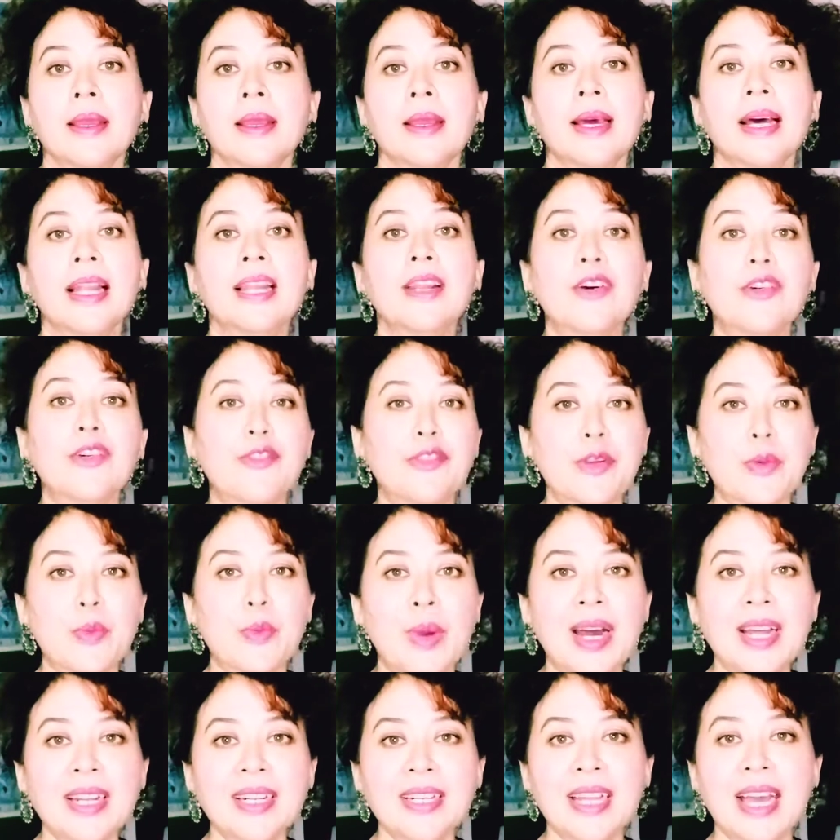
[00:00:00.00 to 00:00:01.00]
Hello
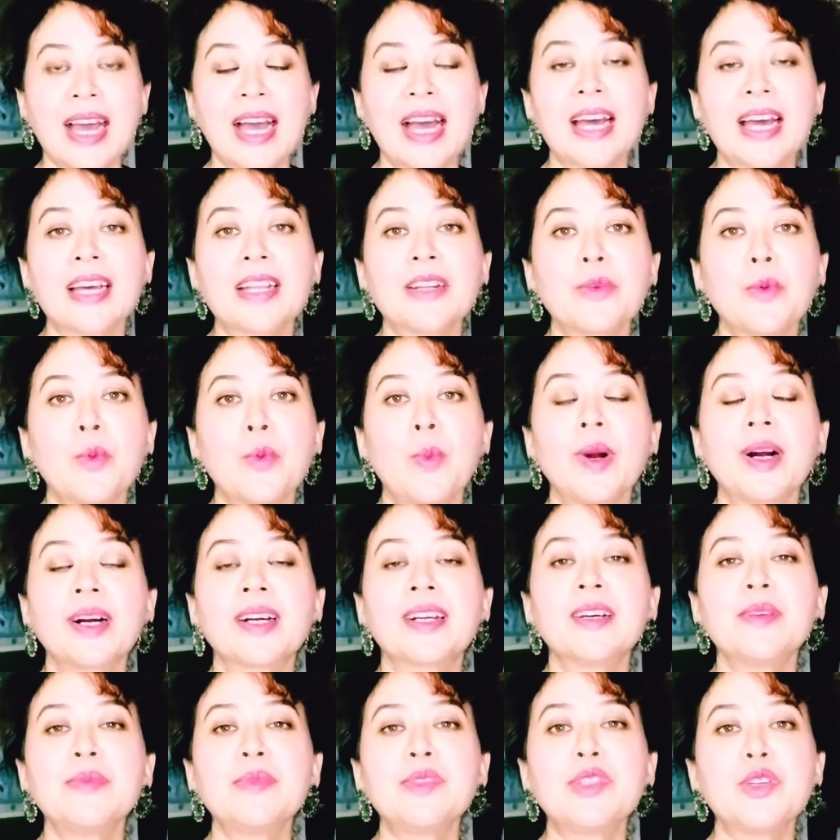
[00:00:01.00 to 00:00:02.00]
everyone and
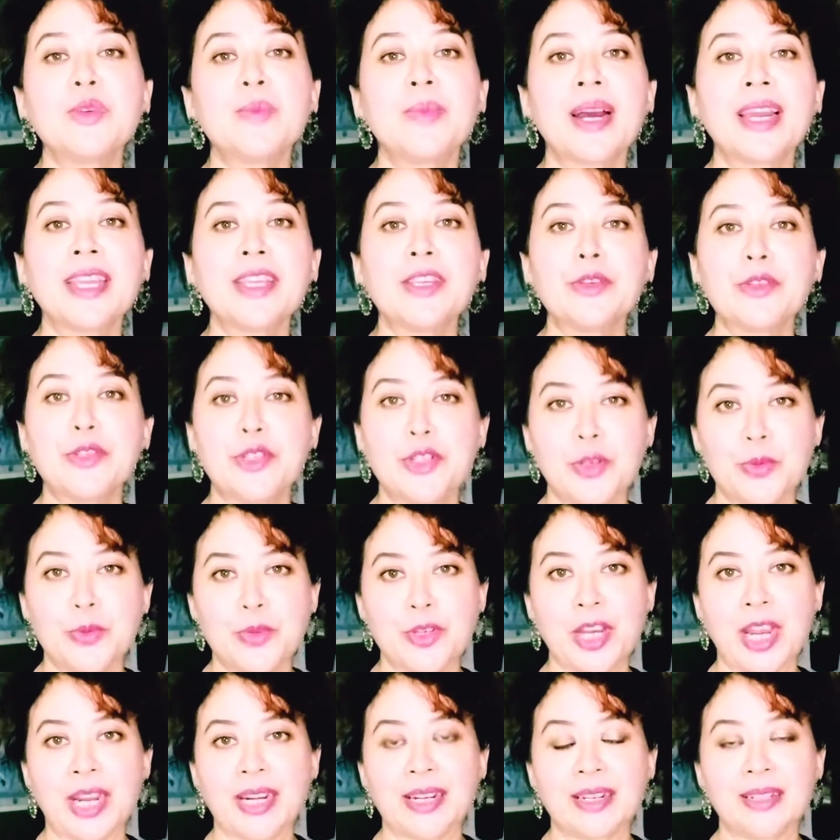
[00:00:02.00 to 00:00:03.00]
welcome to my YouTube
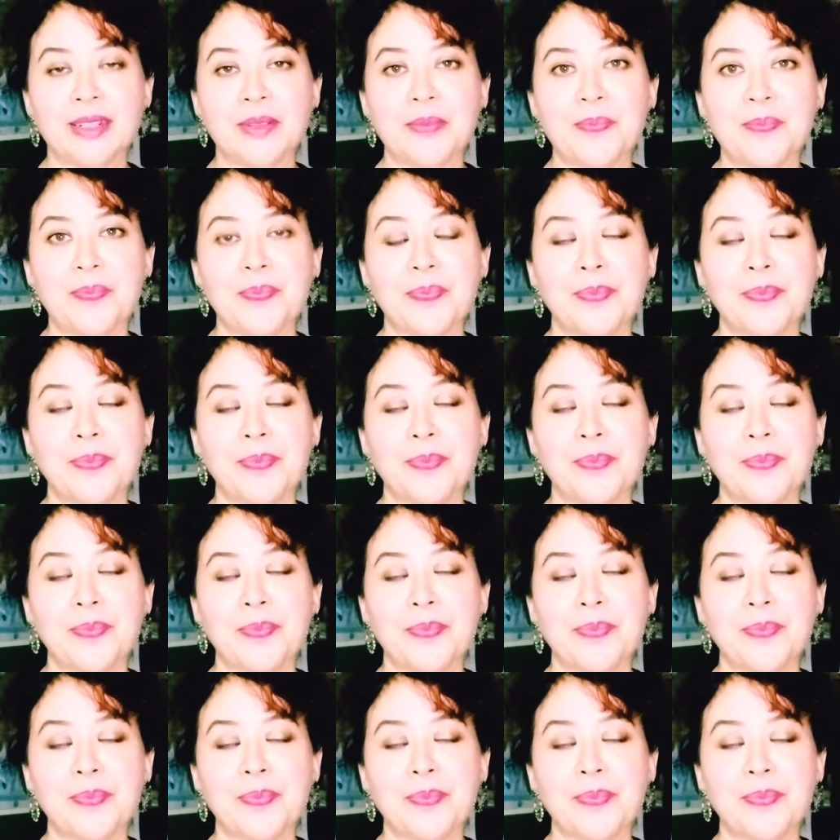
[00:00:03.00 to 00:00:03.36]
channel.